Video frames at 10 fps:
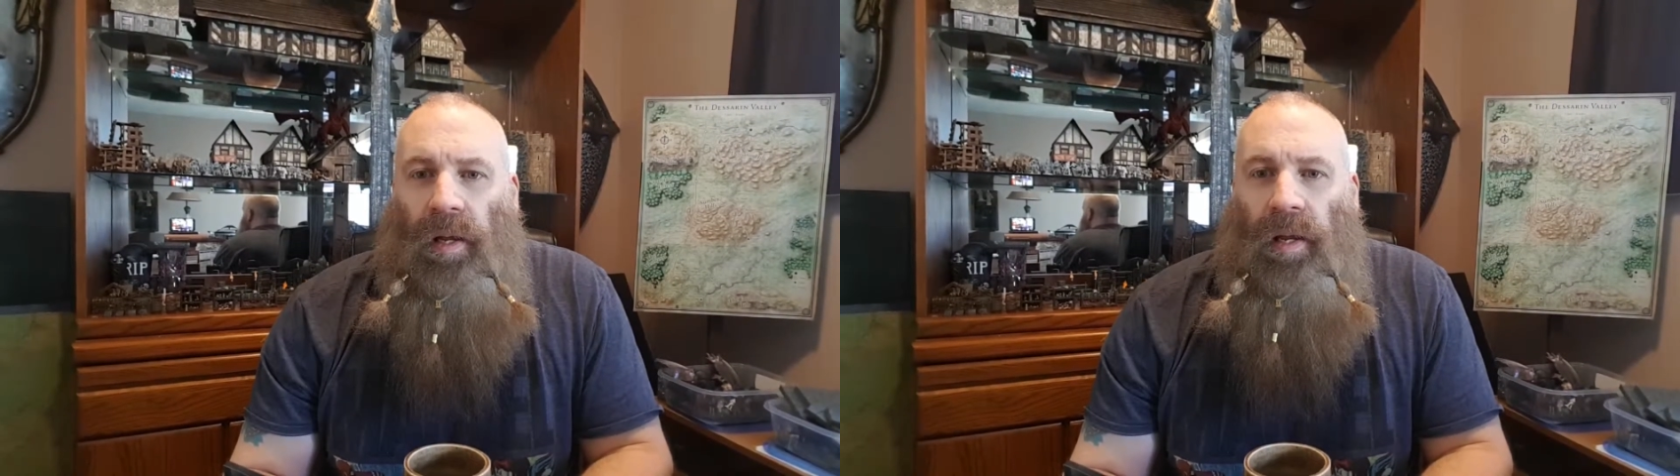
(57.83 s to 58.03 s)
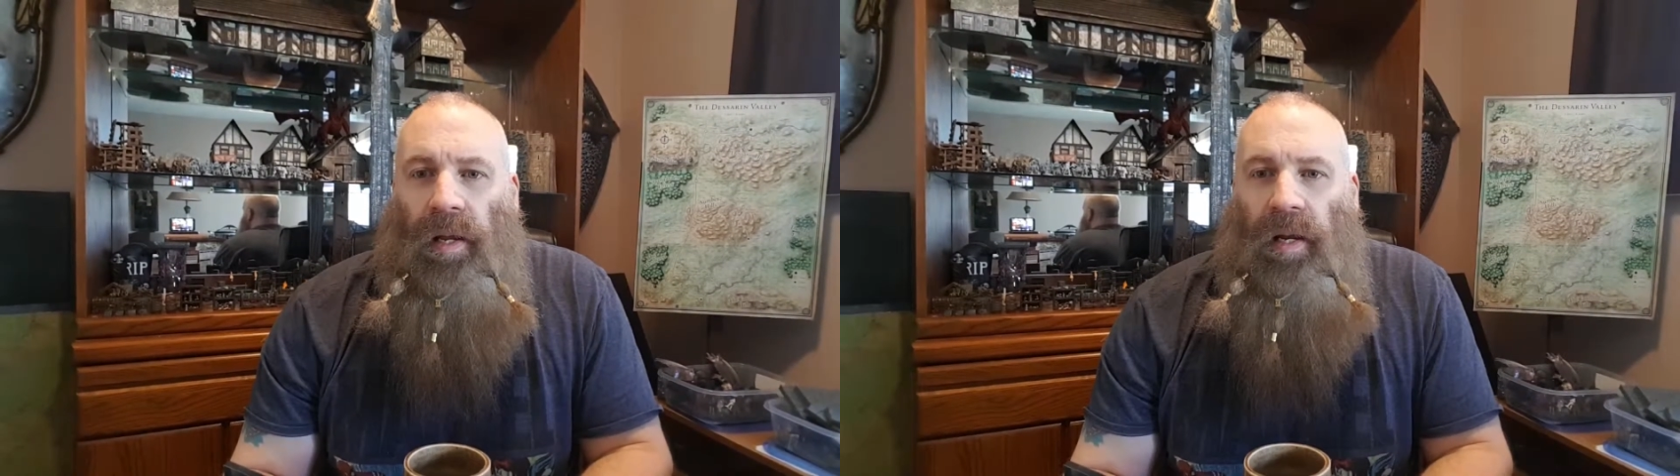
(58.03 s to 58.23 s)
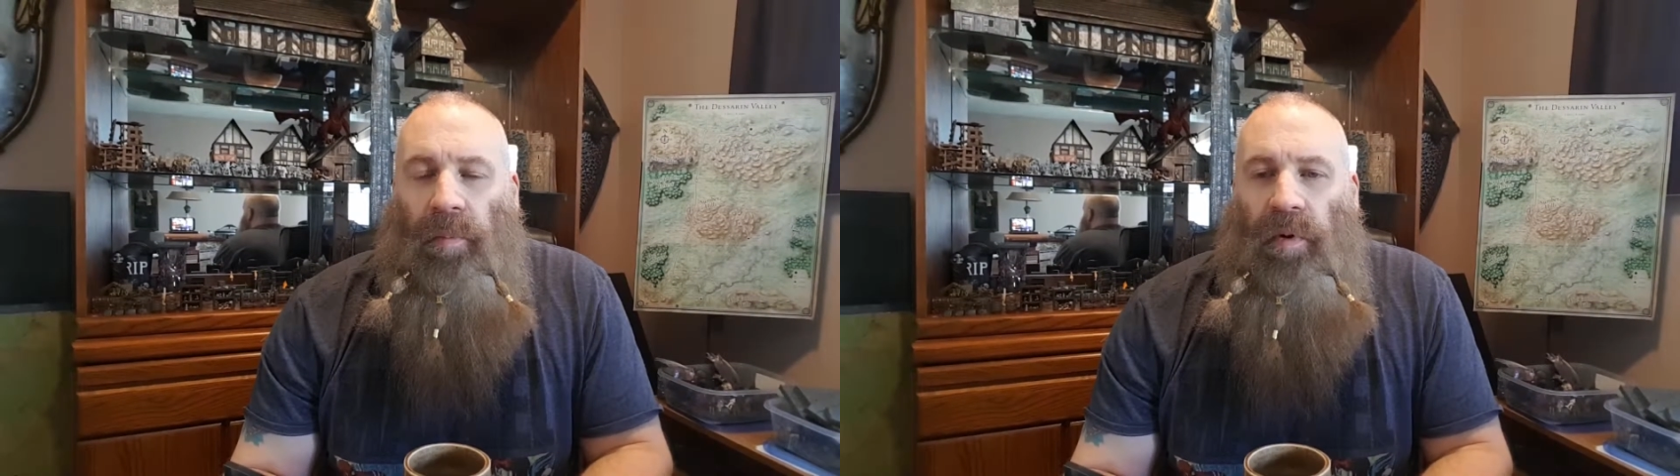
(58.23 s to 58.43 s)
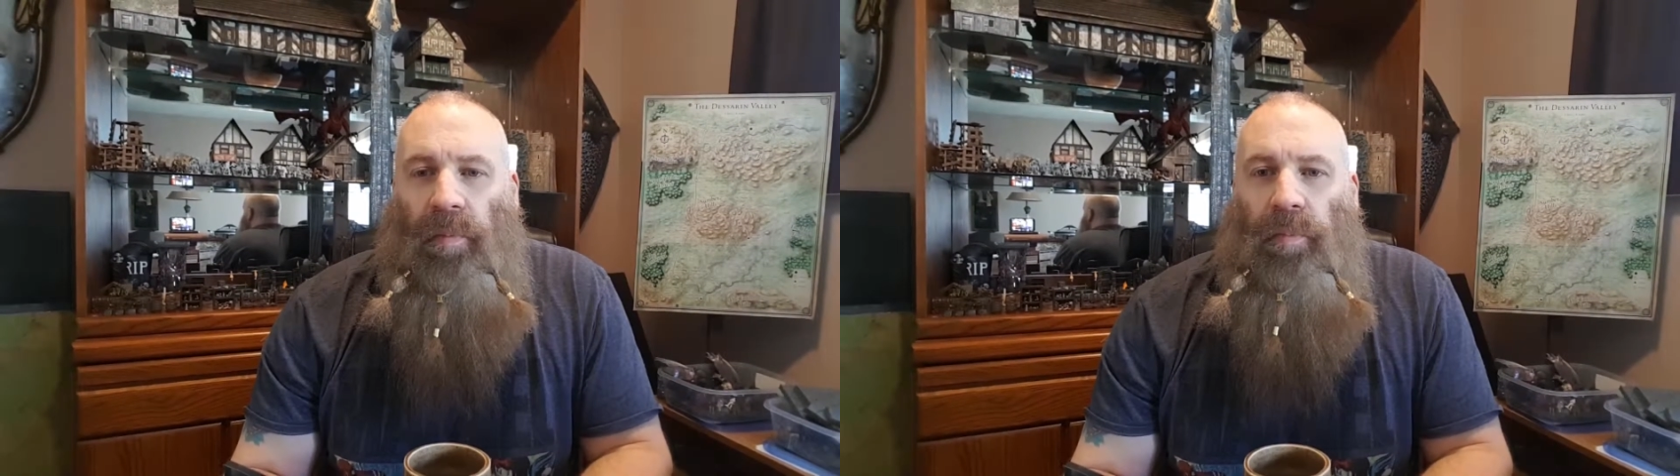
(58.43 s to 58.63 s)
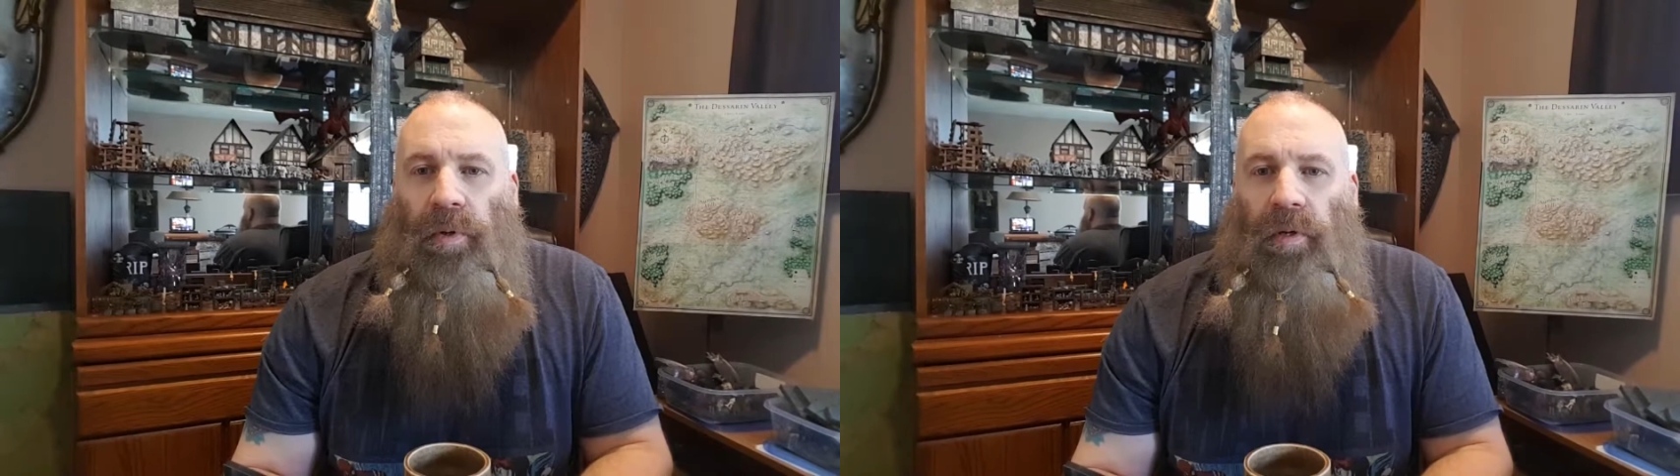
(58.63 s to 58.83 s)
And I'm going to
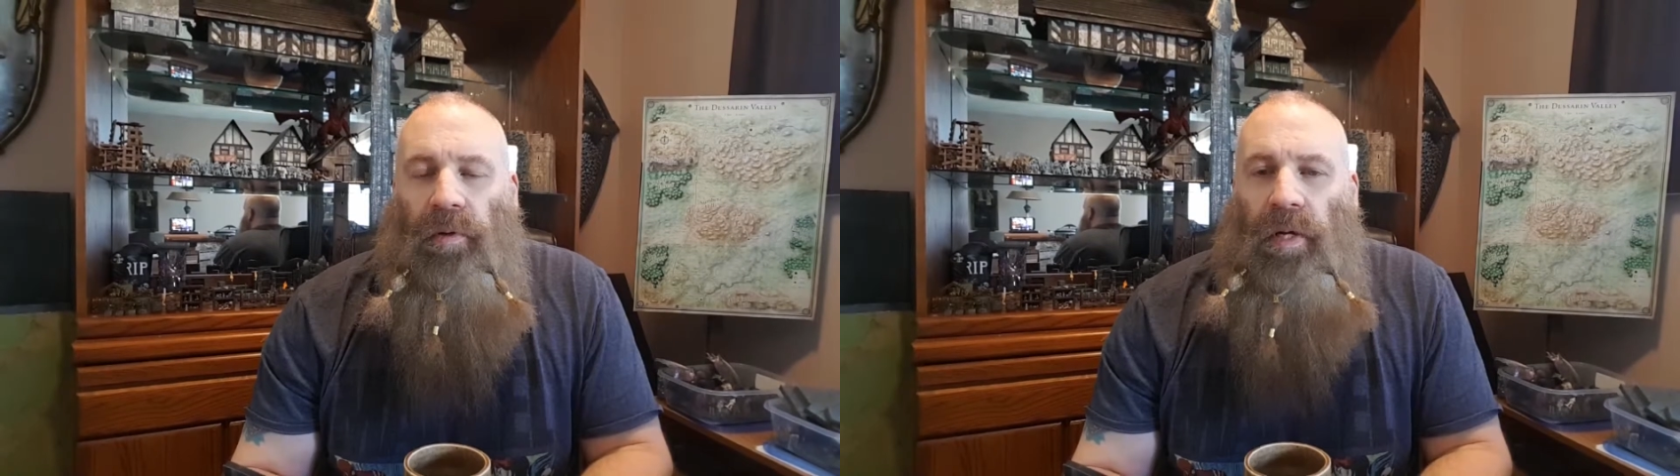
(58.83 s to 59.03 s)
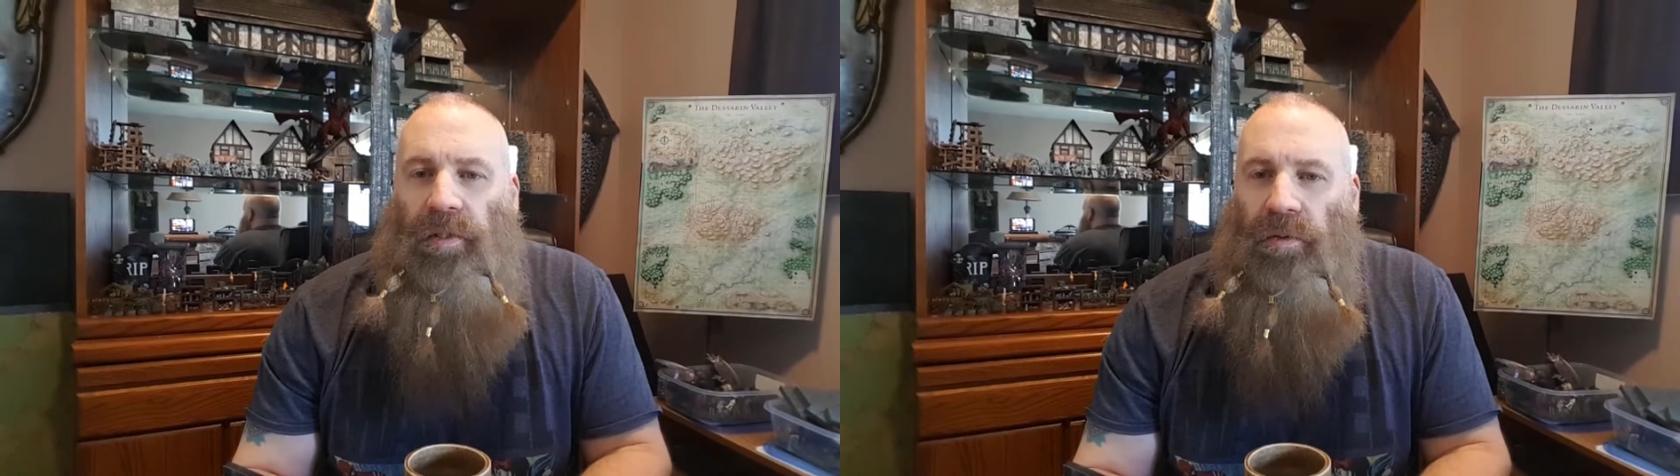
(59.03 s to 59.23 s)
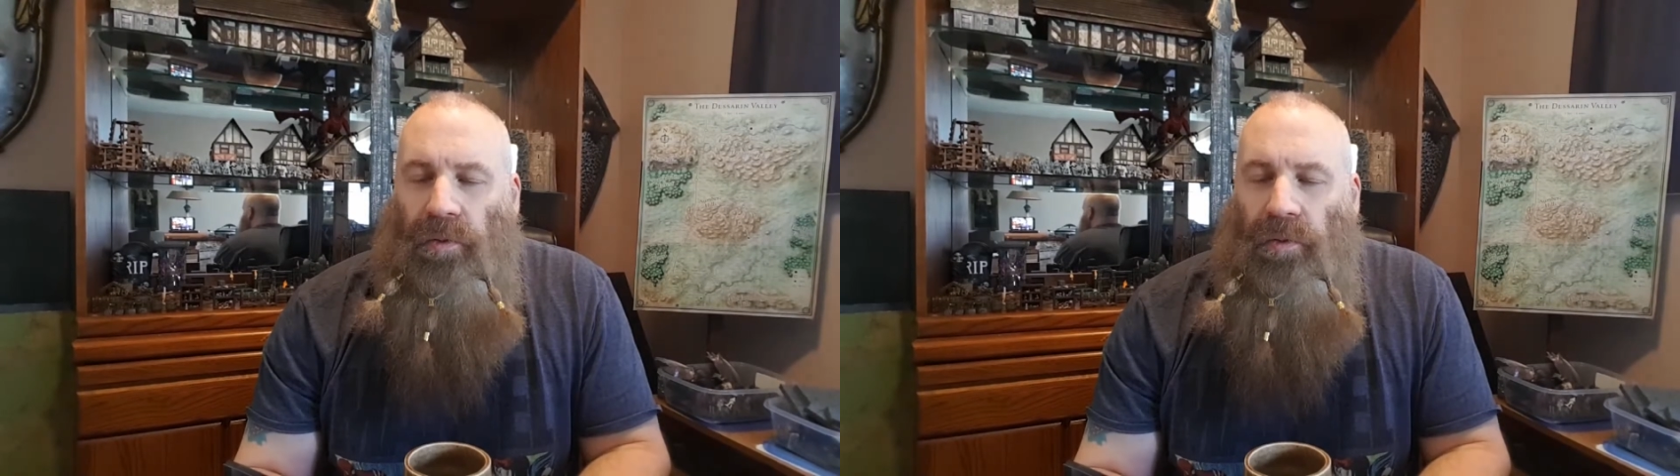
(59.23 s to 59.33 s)
be putting out lots of